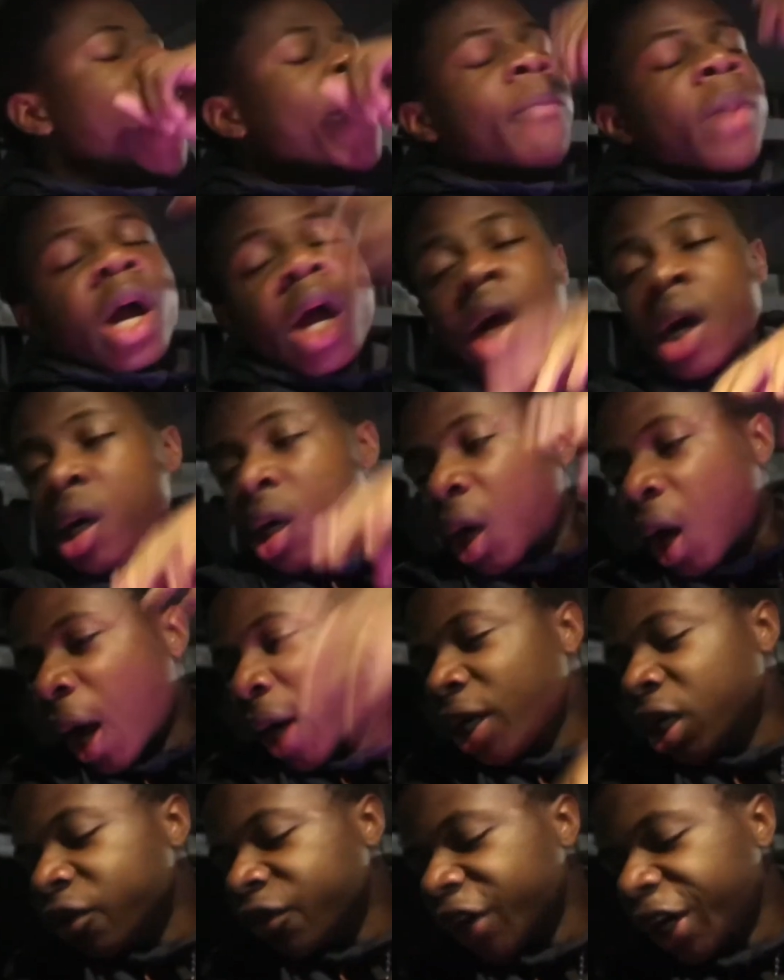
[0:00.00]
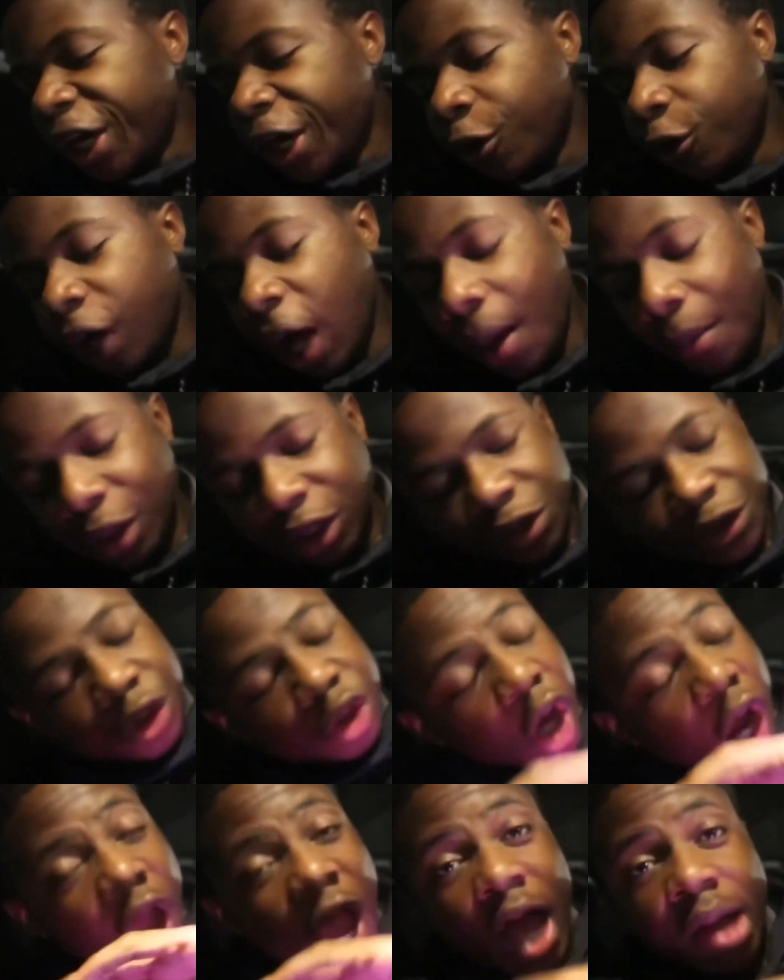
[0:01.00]
man. Like this video. Comment,
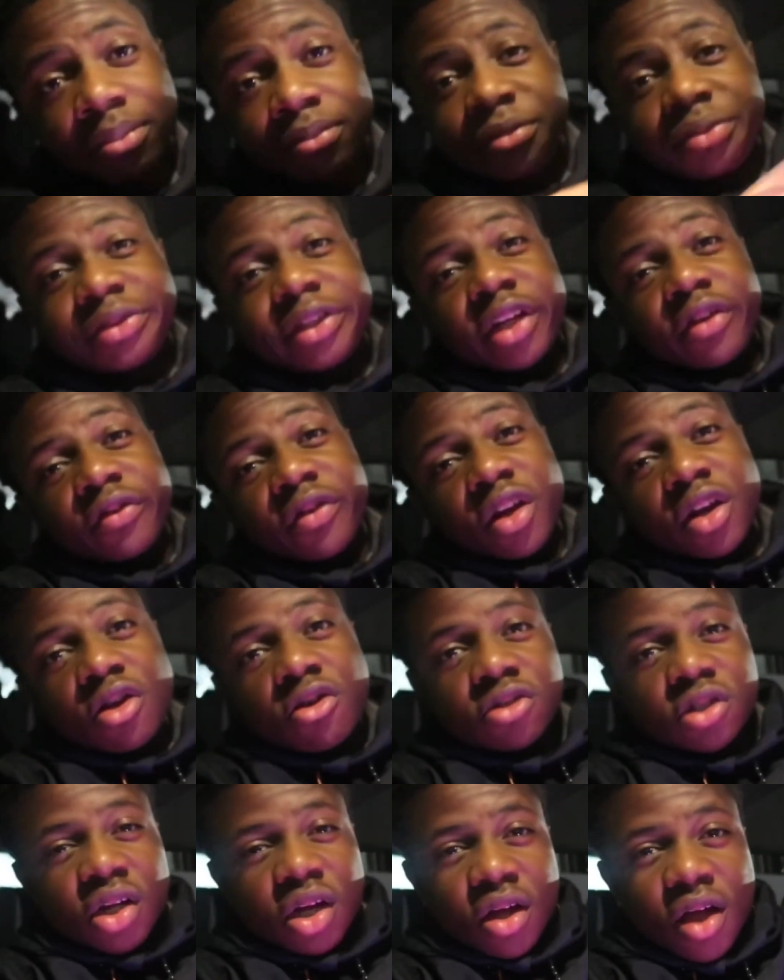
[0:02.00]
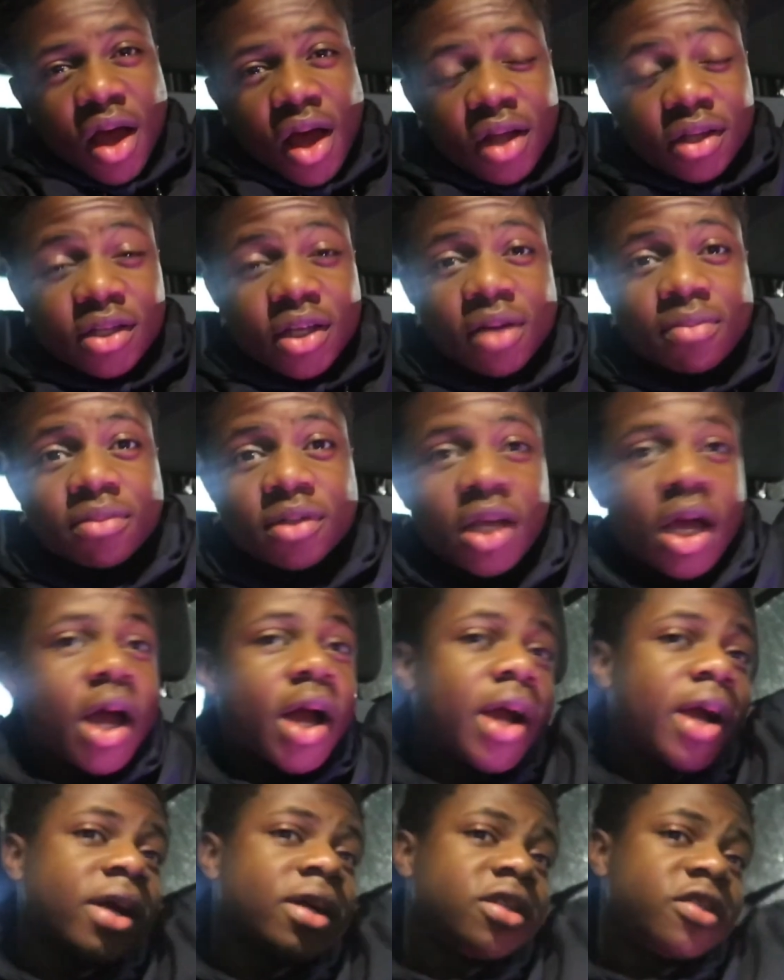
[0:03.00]
subscribe. Share the video. Share the content. I'm
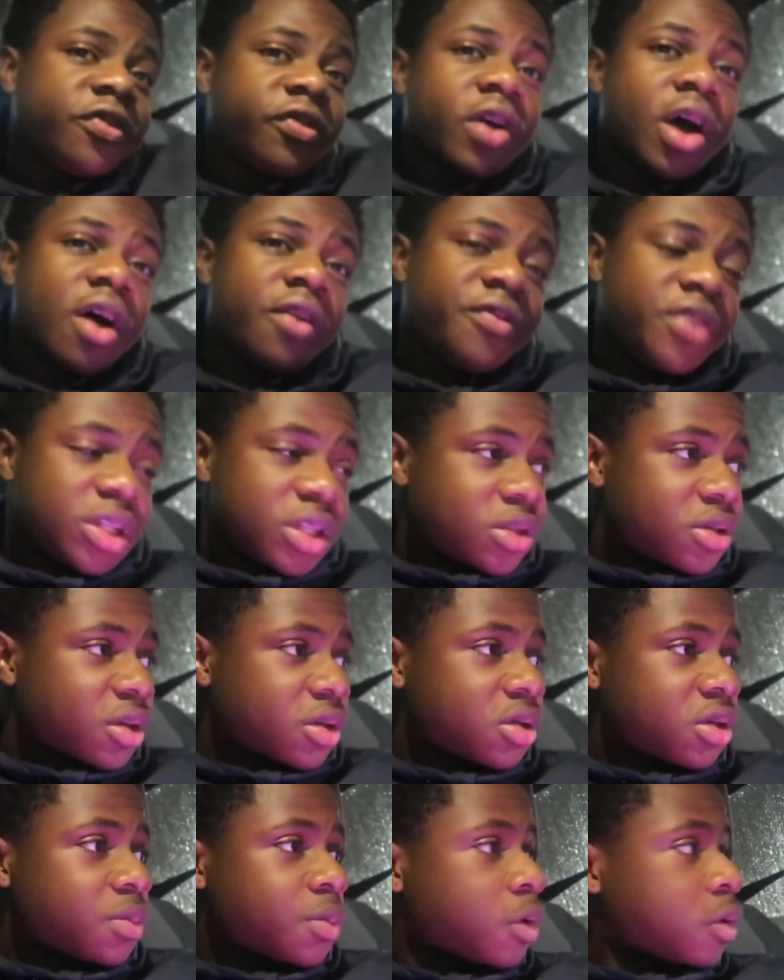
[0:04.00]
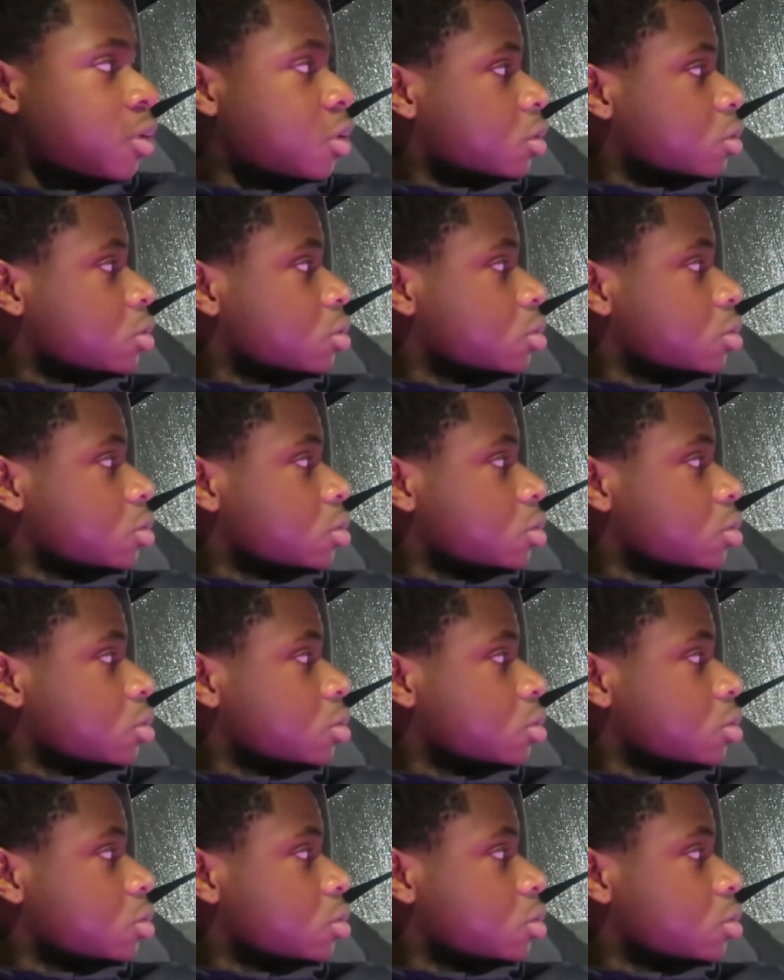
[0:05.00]
tired. It's 5:56 in the morning.